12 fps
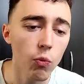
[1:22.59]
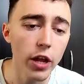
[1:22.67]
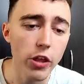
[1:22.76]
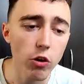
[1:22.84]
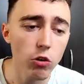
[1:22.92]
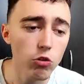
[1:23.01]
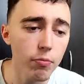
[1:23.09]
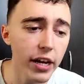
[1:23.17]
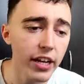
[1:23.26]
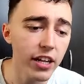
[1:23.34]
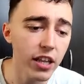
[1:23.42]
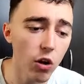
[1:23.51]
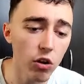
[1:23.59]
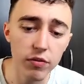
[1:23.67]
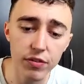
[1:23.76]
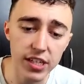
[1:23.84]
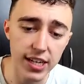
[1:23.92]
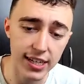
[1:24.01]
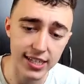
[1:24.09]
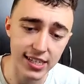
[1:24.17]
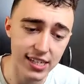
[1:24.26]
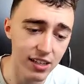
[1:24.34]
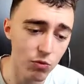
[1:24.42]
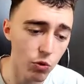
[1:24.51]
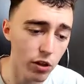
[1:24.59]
When you go to mining, all of this, as I said,